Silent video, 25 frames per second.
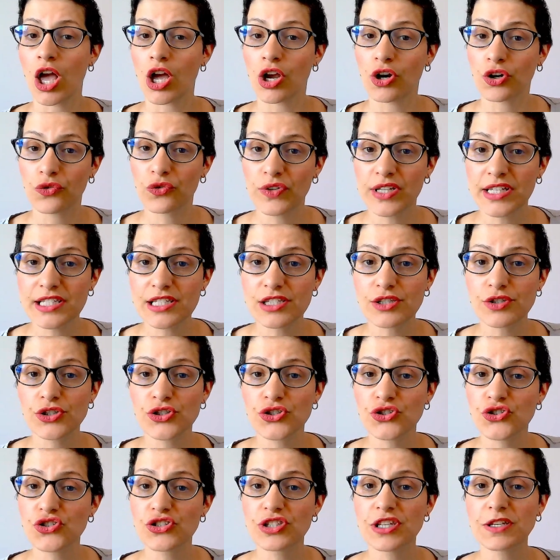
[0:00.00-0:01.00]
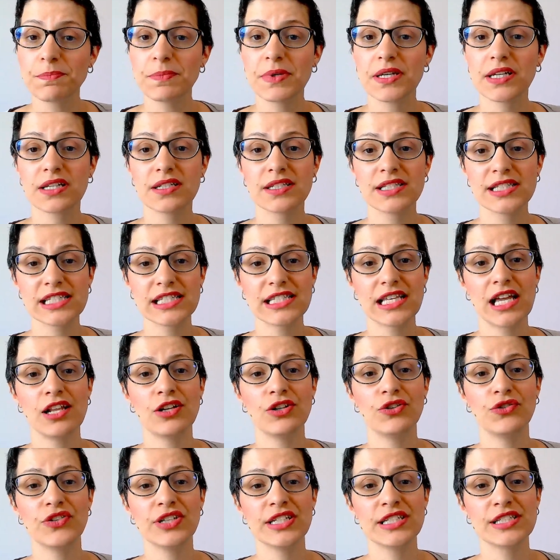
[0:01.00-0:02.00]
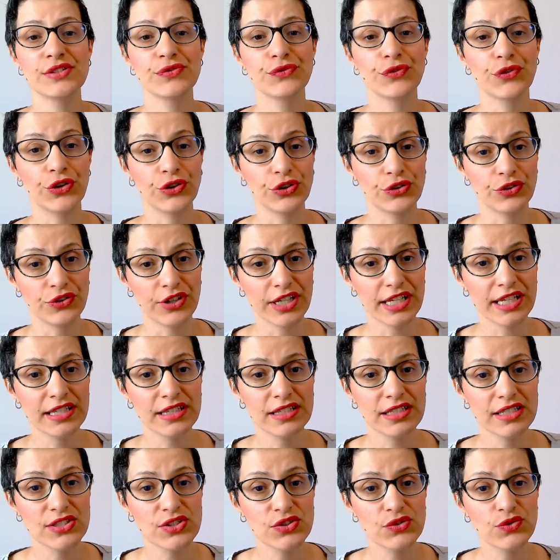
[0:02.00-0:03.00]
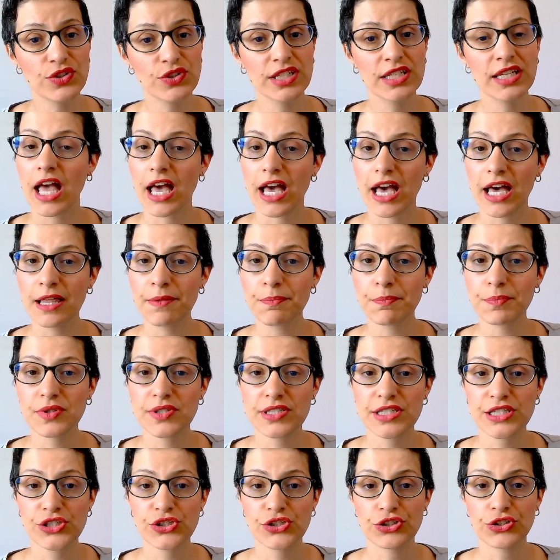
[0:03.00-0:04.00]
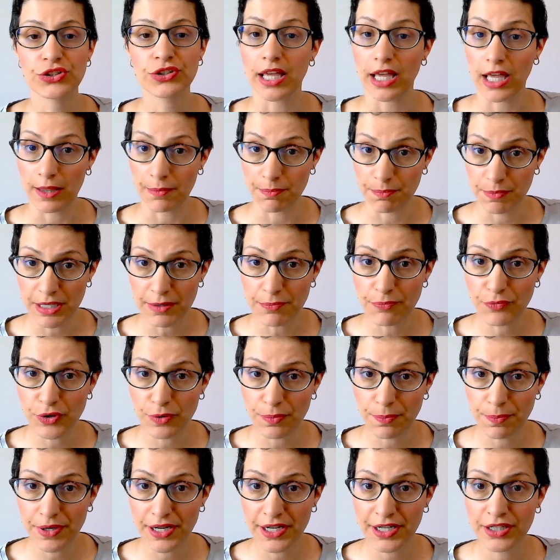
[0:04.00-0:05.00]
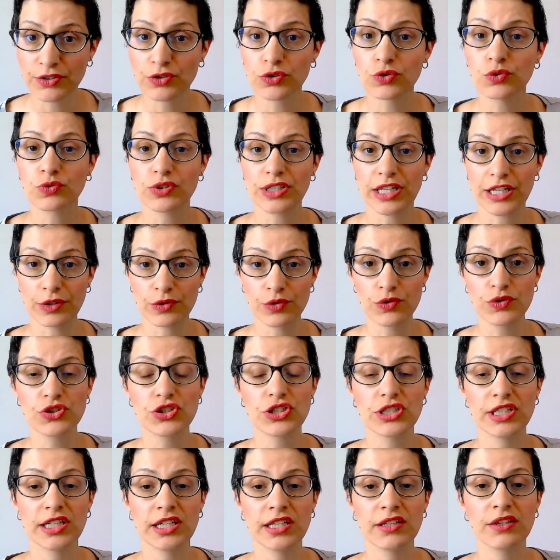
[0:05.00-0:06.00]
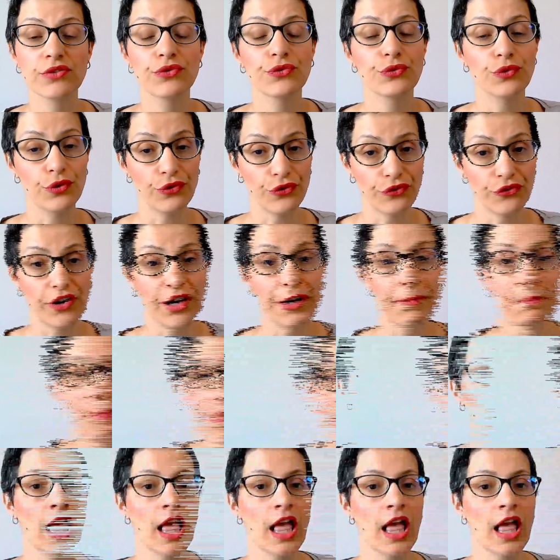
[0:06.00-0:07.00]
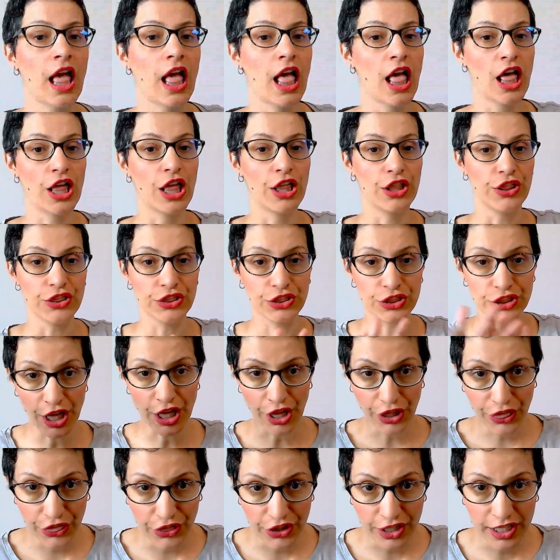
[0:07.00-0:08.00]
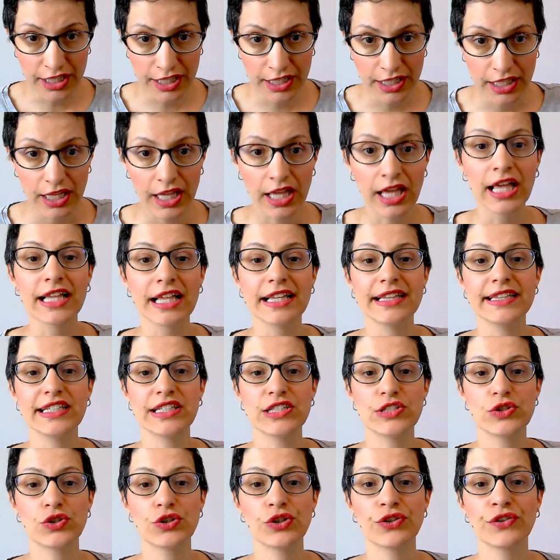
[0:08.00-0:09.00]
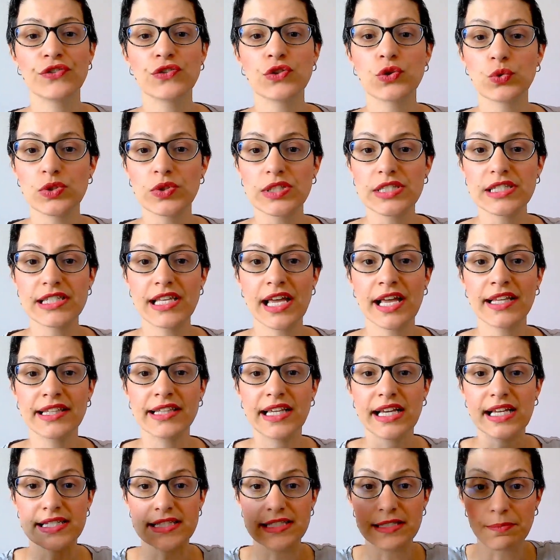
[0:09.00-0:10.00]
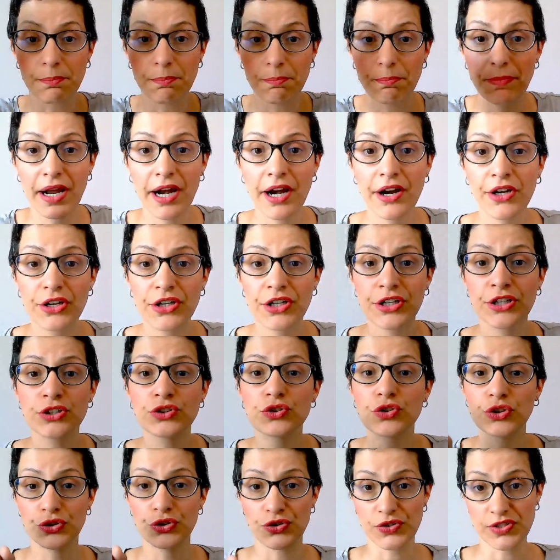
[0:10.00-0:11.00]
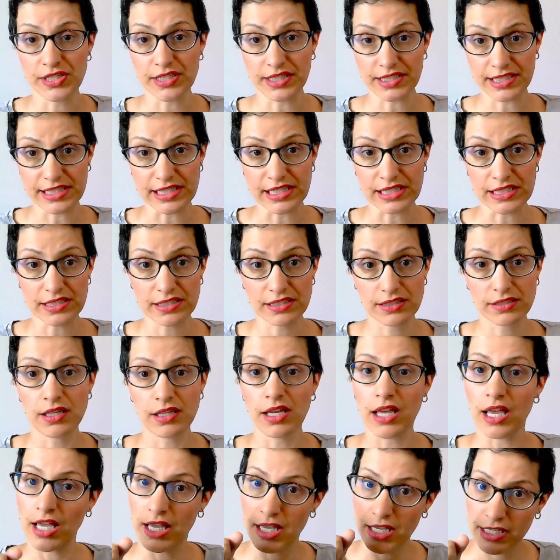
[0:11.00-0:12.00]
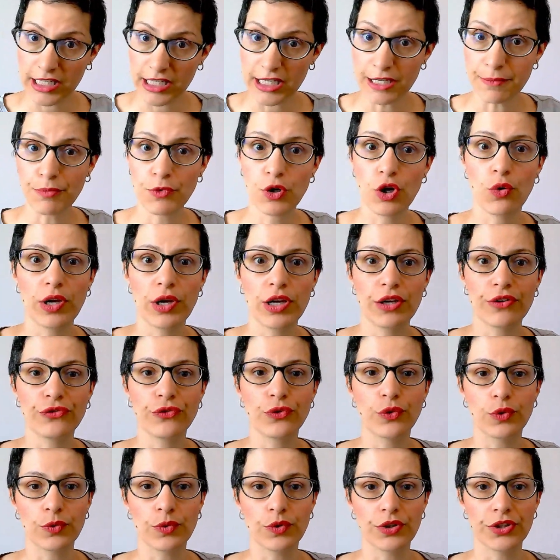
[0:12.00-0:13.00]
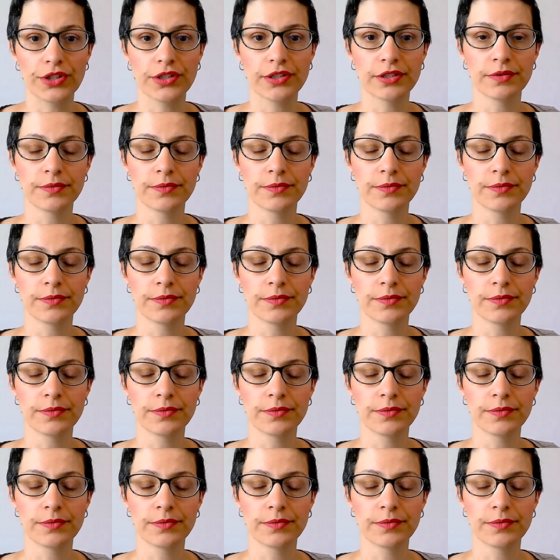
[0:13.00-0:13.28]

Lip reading: Research typical salaries for your industry and position and be prepared to negotiate for fair pay. Nothing deserves to stand as a barrier to your success. Keep going forward.